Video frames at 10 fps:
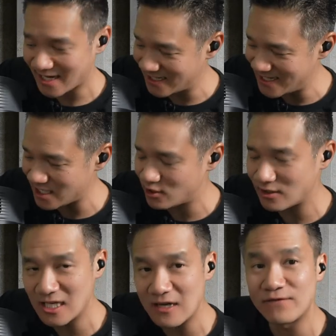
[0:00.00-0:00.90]
connect your
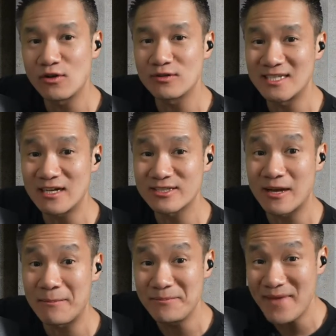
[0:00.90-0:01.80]
EcoFlow
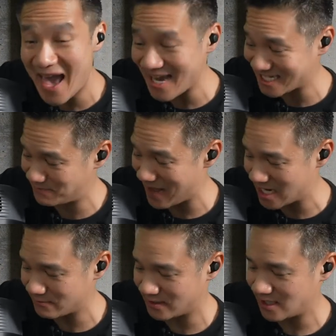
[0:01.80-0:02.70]
Delta Max
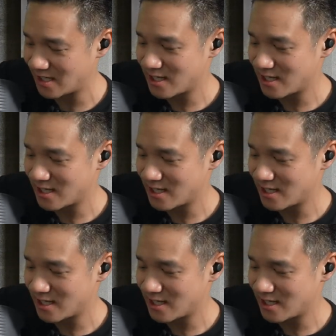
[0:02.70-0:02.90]
battery.